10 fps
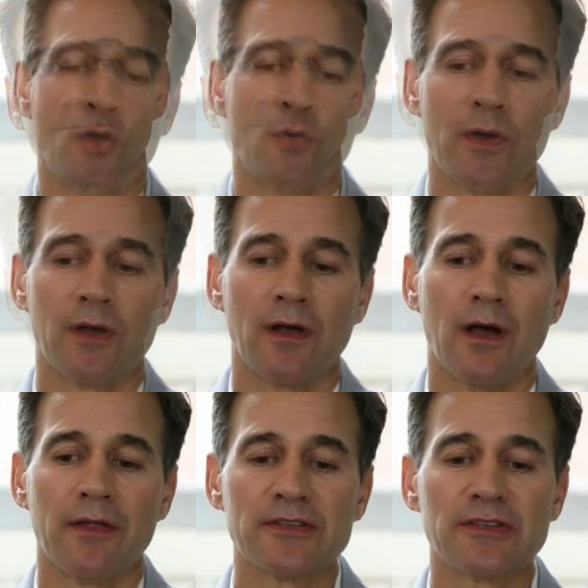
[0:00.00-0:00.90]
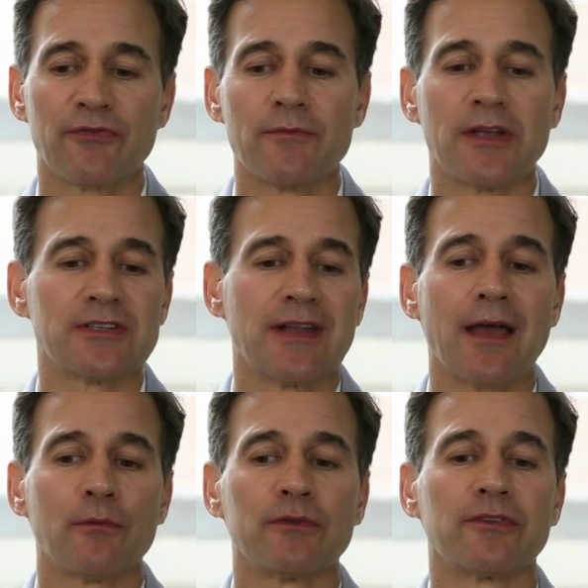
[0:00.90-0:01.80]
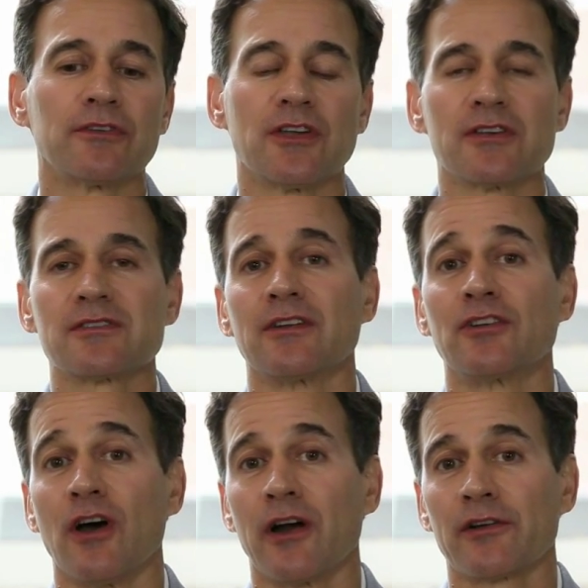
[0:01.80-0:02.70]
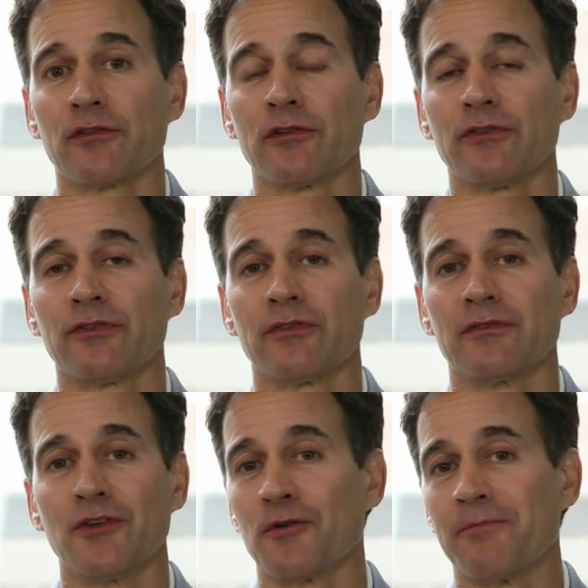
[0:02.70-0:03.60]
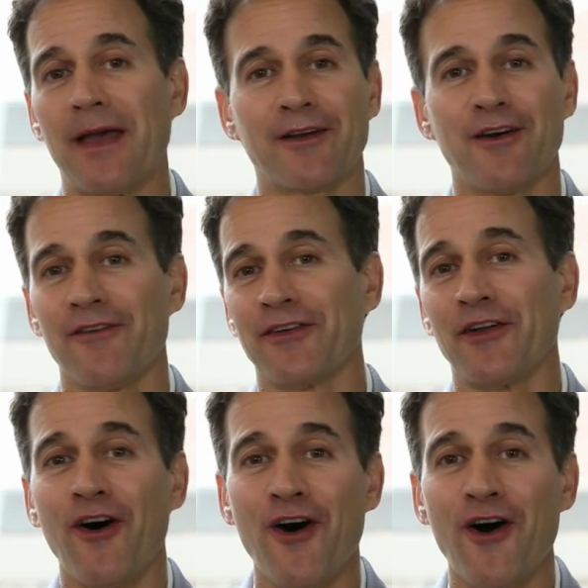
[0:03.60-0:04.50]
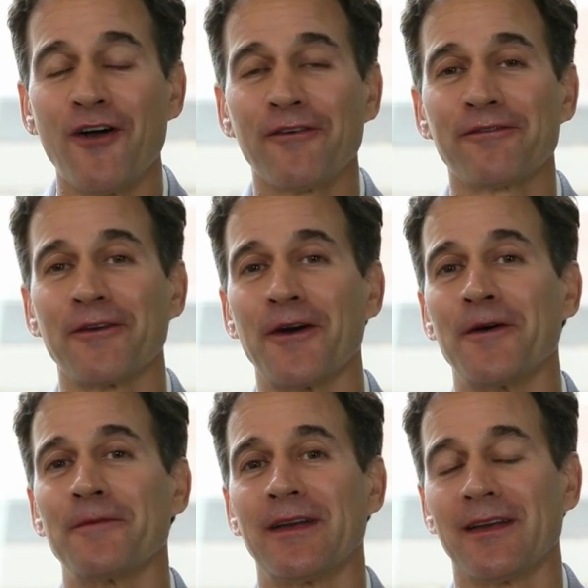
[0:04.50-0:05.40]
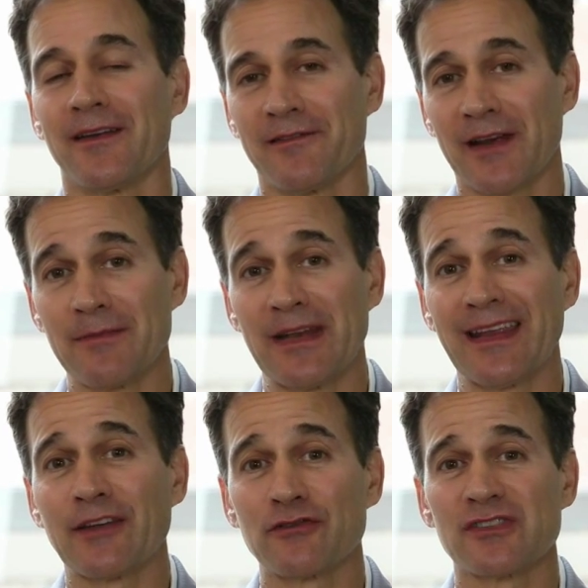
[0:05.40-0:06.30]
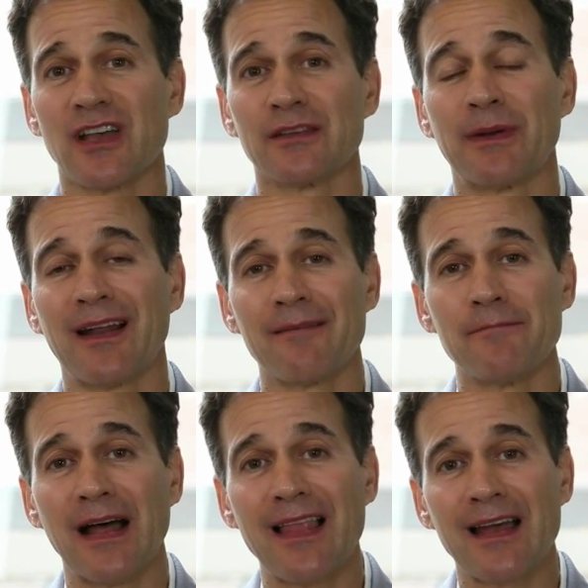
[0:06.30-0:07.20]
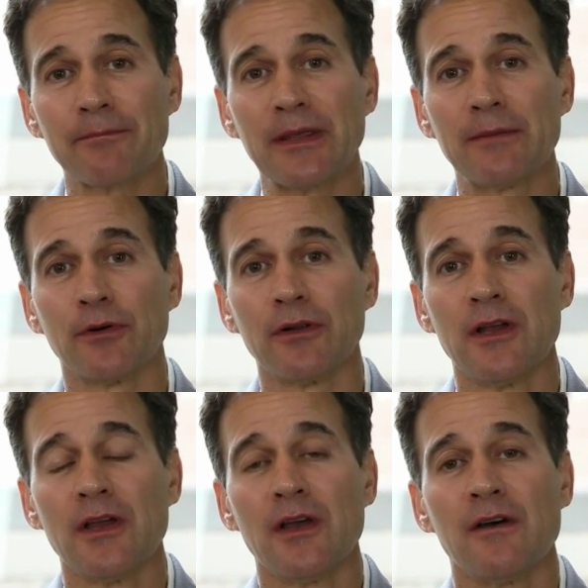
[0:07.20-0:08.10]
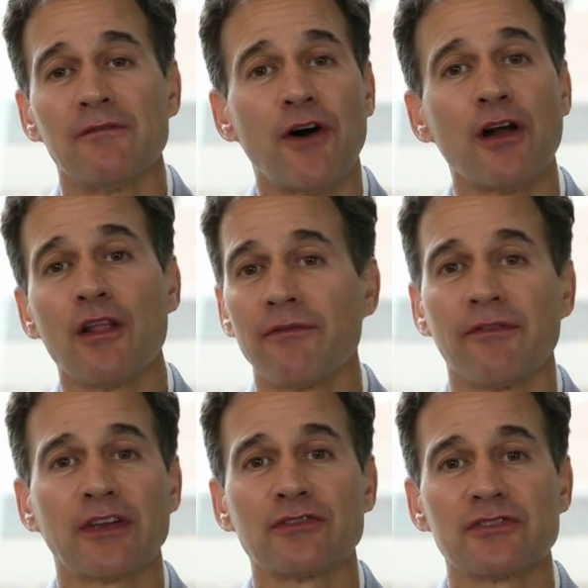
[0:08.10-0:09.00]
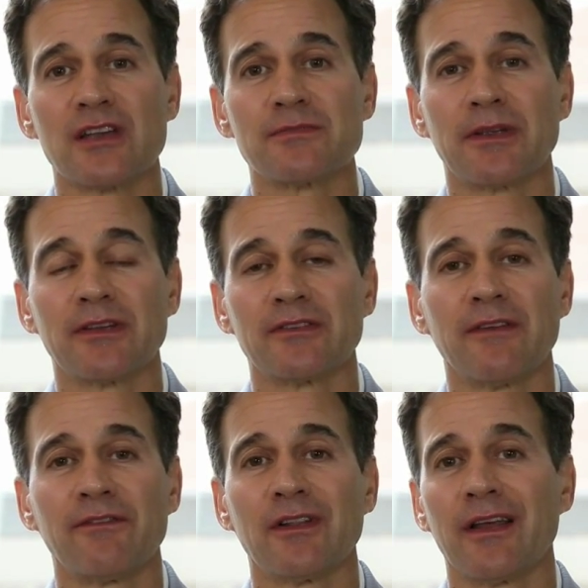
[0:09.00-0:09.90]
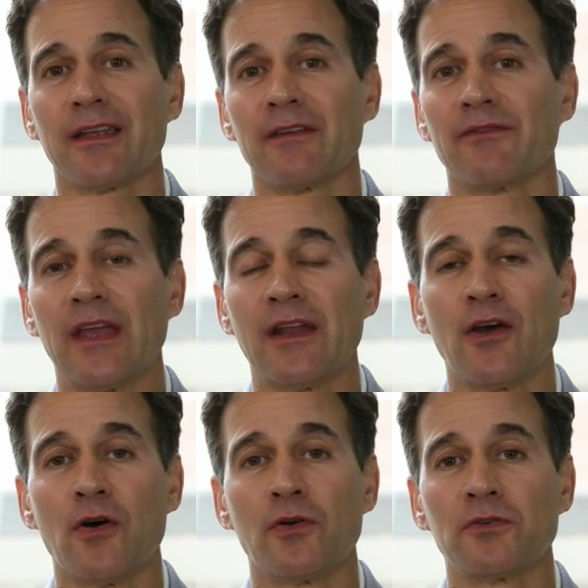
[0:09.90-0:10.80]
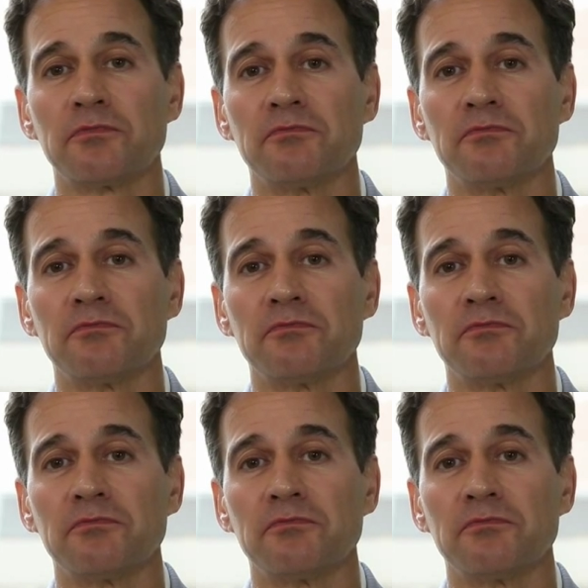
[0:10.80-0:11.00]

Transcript: Well, on this information, I would suggest that doctors don't back off at all from recommending exercise, but a lot of people fall off of exercise because they feel like if they don't